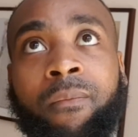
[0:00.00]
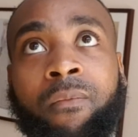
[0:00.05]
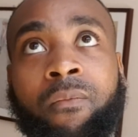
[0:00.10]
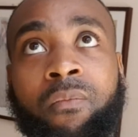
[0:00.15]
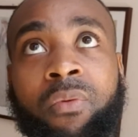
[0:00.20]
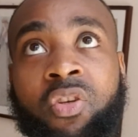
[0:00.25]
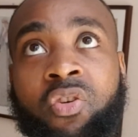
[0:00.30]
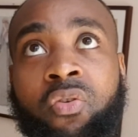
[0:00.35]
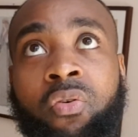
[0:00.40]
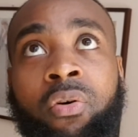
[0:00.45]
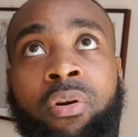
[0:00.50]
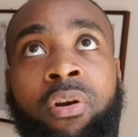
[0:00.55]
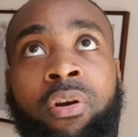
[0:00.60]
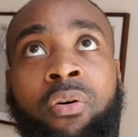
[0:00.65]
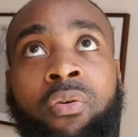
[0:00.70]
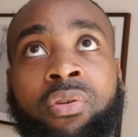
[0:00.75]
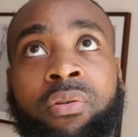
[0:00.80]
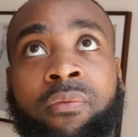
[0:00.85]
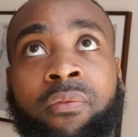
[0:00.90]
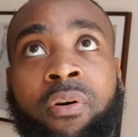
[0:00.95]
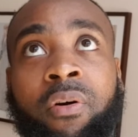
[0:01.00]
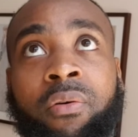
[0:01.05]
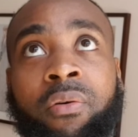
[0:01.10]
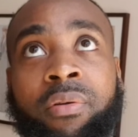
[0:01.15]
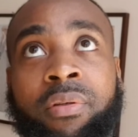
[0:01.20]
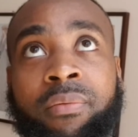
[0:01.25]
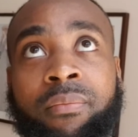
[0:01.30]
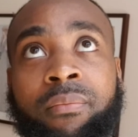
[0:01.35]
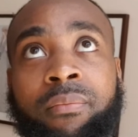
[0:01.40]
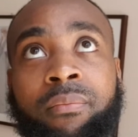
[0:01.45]
We scored loads of
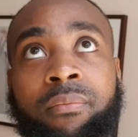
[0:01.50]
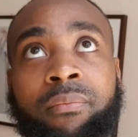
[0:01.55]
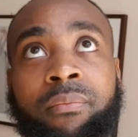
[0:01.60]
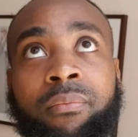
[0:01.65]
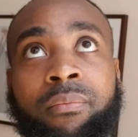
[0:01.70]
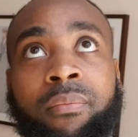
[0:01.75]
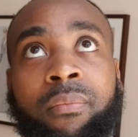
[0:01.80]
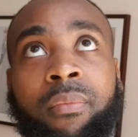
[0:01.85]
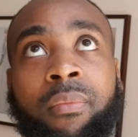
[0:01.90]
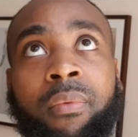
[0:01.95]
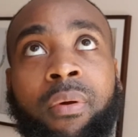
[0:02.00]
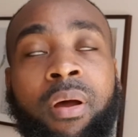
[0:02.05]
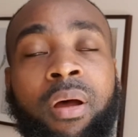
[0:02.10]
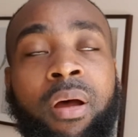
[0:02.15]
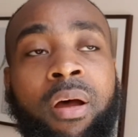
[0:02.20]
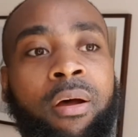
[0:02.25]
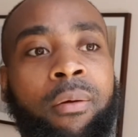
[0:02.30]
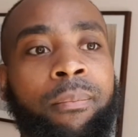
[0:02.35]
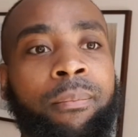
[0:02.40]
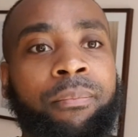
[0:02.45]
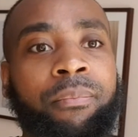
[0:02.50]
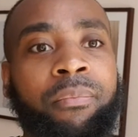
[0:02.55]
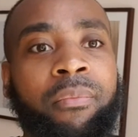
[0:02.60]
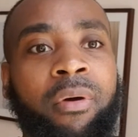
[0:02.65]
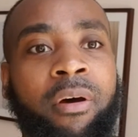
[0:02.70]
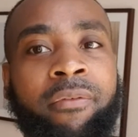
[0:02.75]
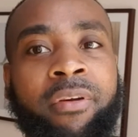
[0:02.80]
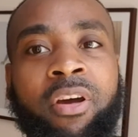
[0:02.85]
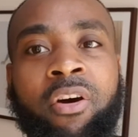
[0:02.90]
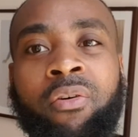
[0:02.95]
goals. Um, I
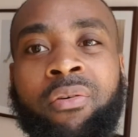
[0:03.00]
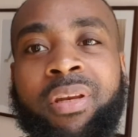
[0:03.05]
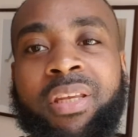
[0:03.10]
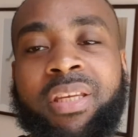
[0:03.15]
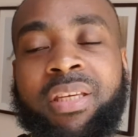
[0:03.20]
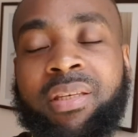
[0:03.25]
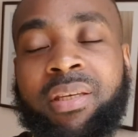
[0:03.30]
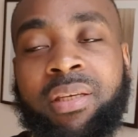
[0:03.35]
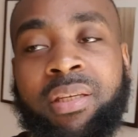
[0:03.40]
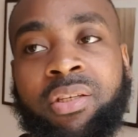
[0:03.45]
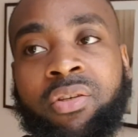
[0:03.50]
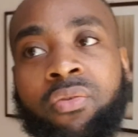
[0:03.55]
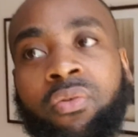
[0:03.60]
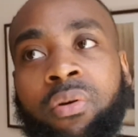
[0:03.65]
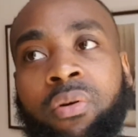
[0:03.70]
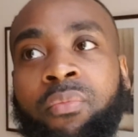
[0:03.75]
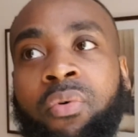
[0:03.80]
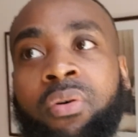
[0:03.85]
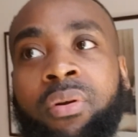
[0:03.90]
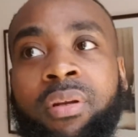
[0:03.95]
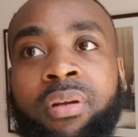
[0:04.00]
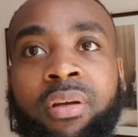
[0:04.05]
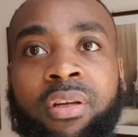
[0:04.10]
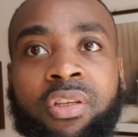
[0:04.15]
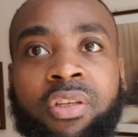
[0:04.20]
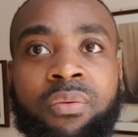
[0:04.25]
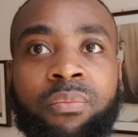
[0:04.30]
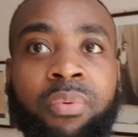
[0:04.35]
think only City scored more than us,